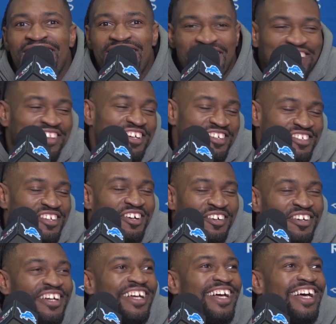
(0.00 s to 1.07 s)
I think so.
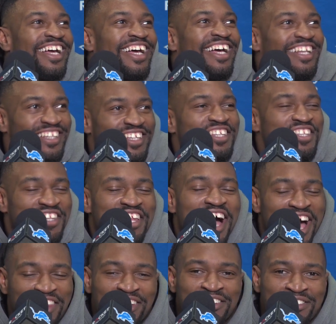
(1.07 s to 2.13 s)

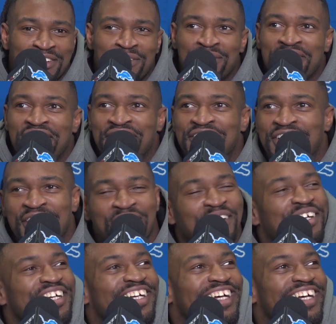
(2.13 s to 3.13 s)
I think so, without a doubt.